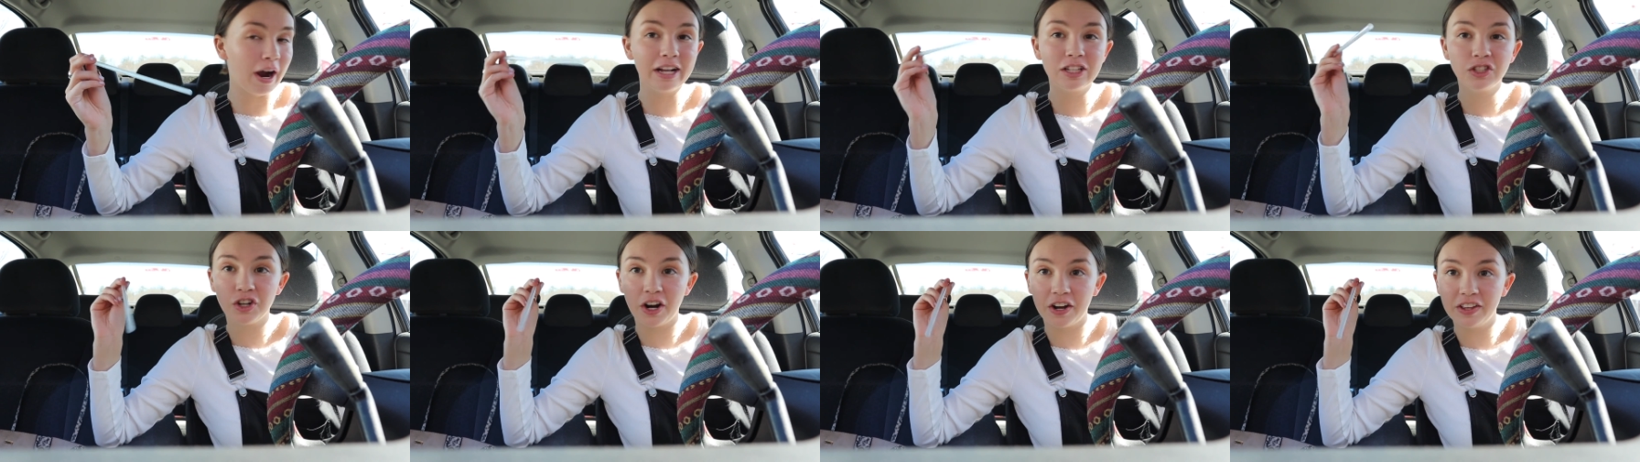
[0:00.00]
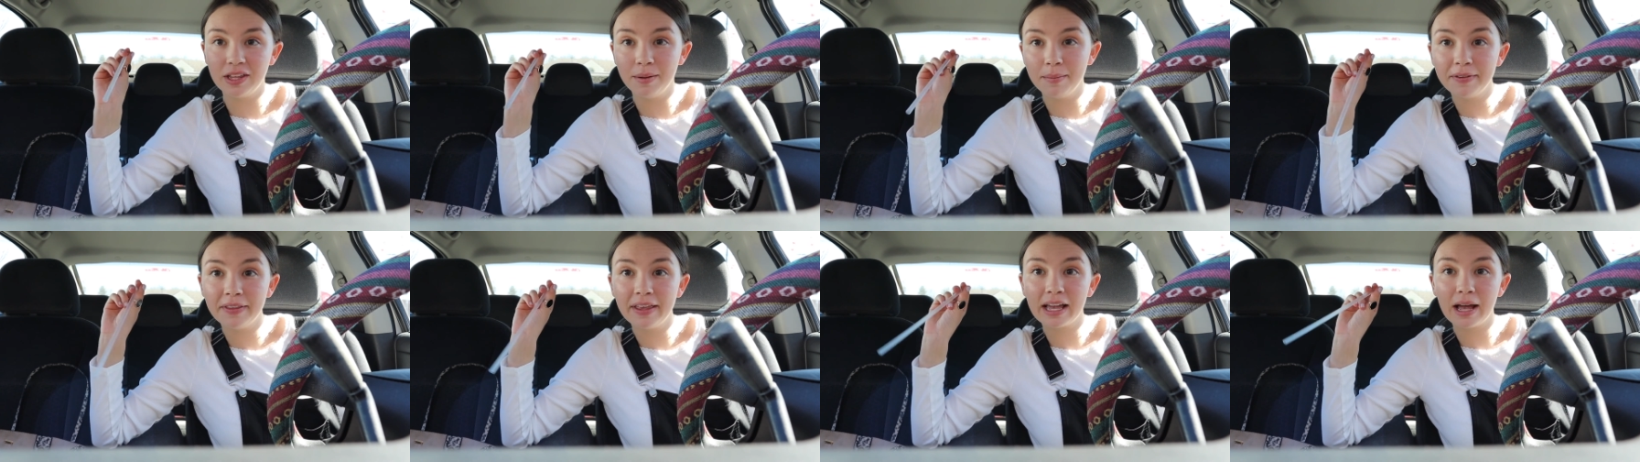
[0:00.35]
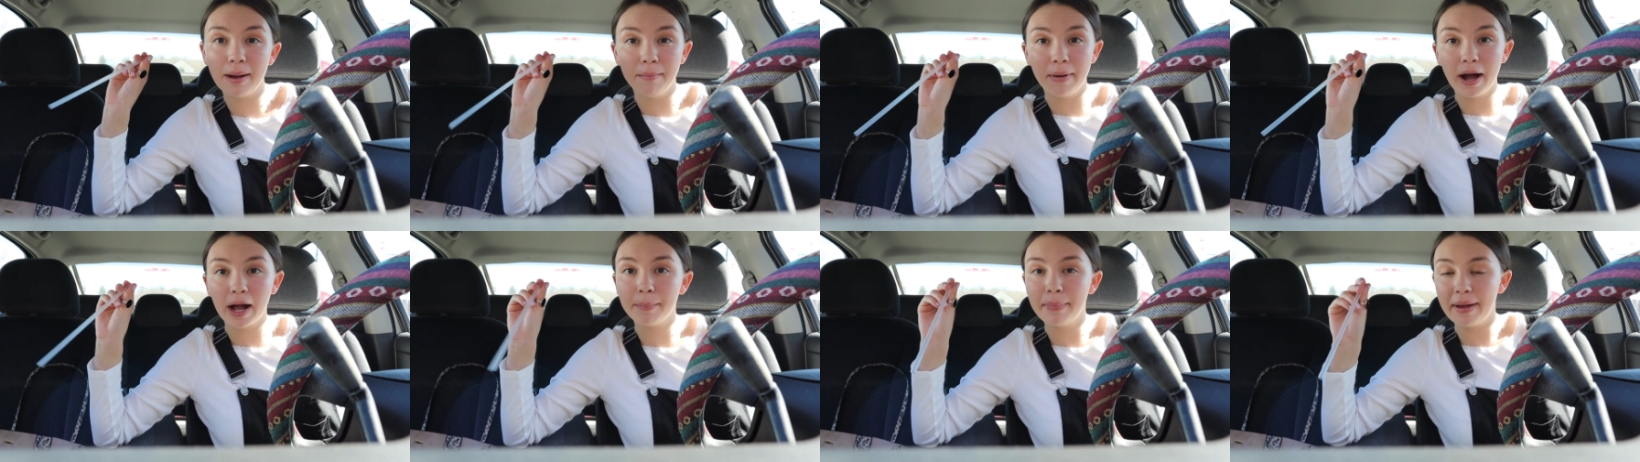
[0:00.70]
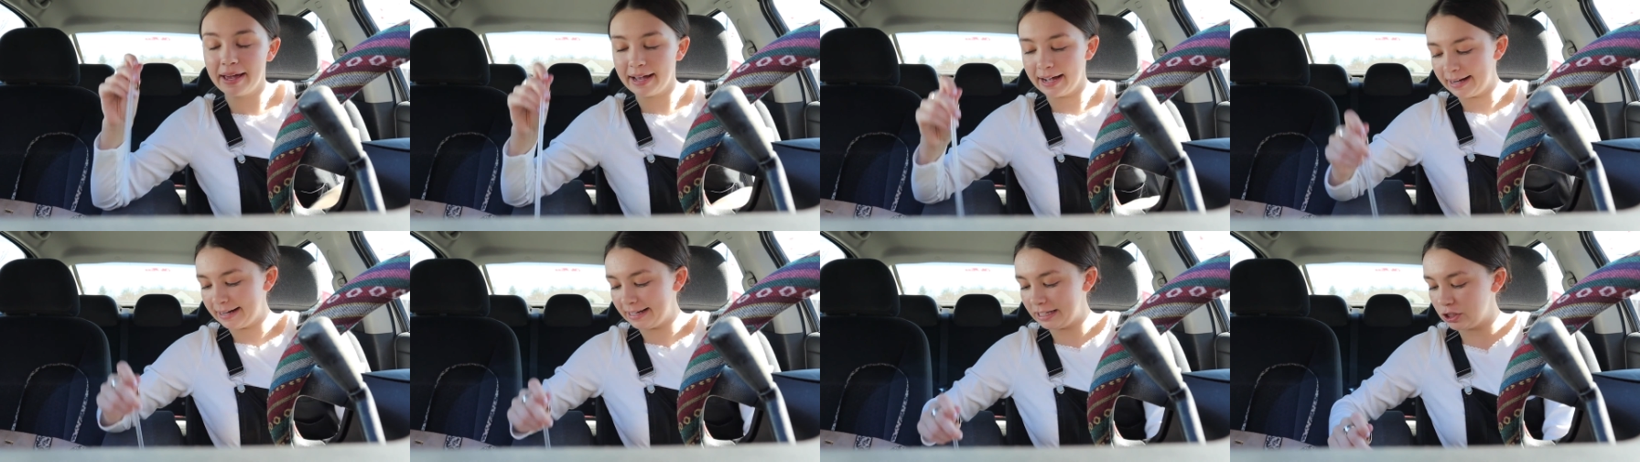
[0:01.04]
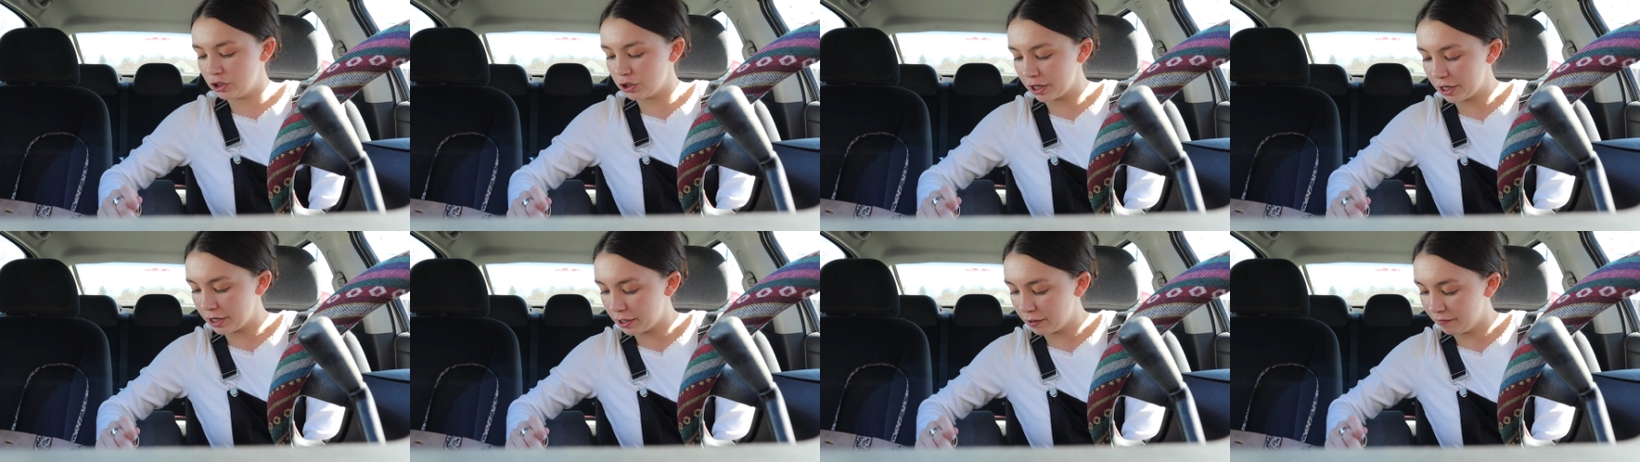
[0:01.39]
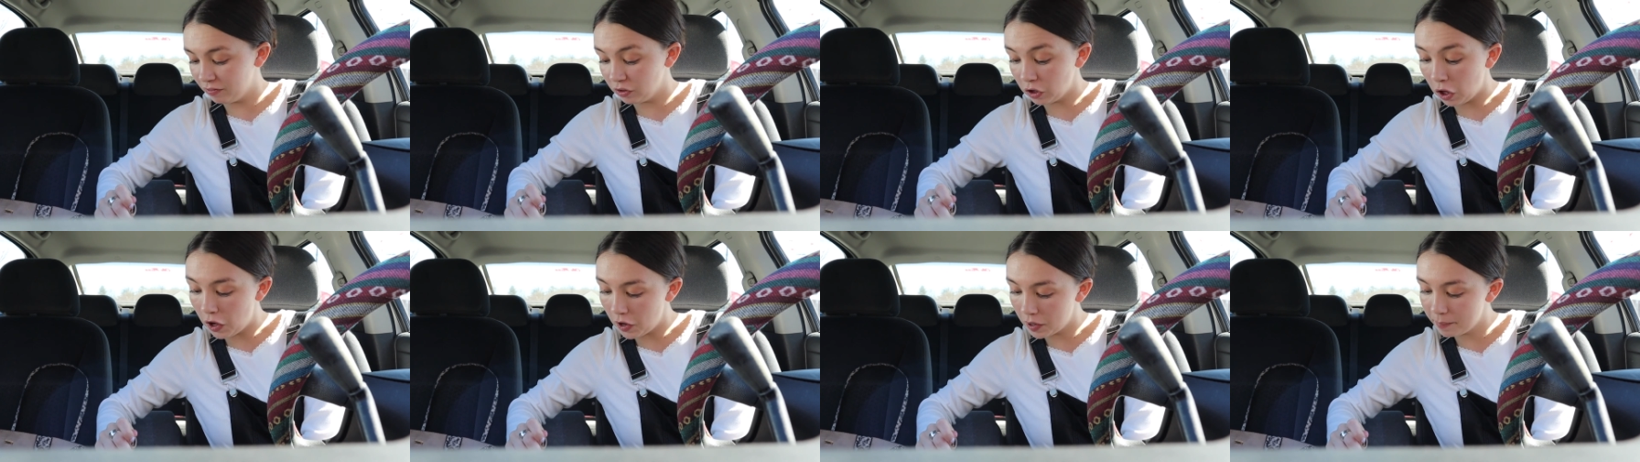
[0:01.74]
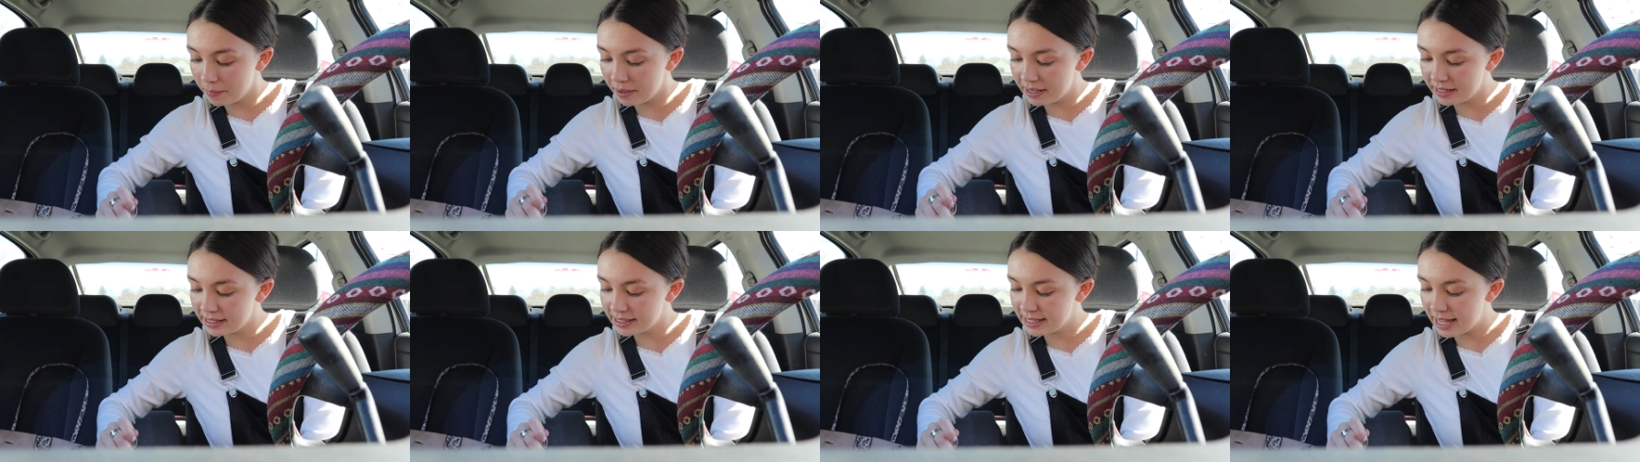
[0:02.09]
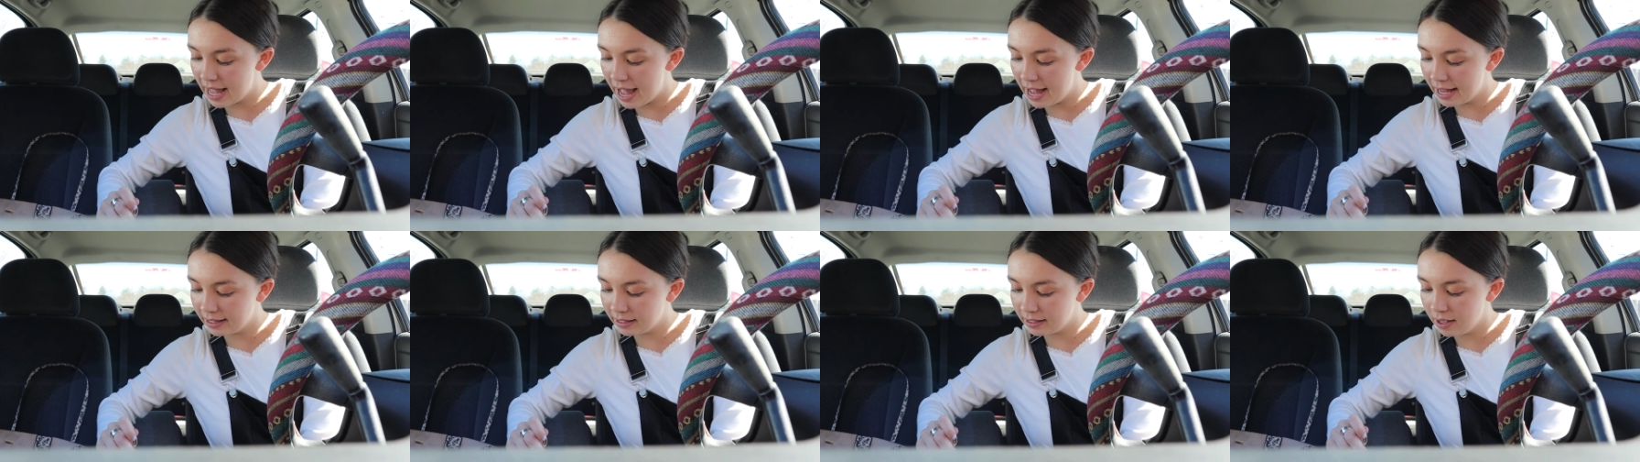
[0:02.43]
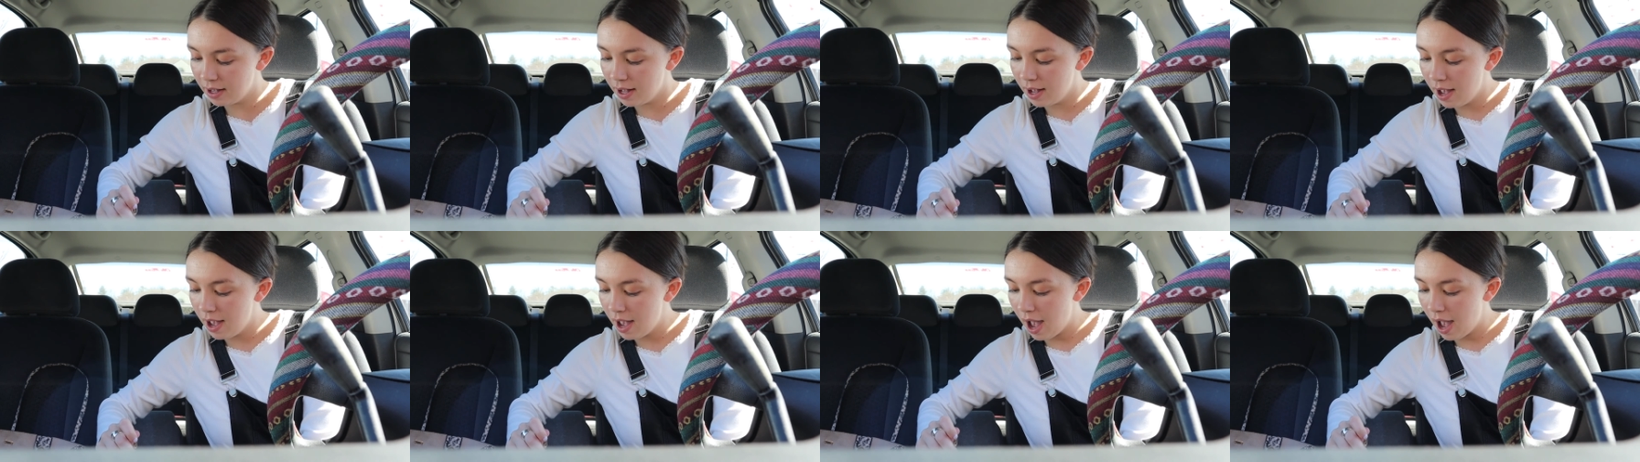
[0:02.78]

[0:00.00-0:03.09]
I tried them in like a mukbang I did during Vlogmas and